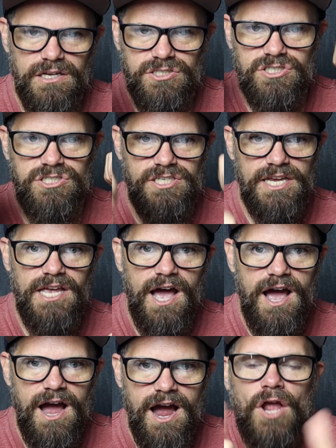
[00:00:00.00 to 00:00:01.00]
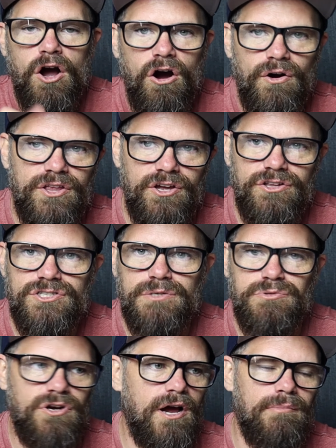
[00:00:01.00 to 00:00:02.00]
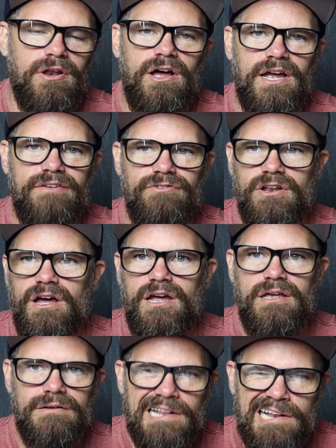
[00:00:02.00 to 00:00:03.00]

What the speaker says: See ya. Oh, and you can subscribe and like if you like.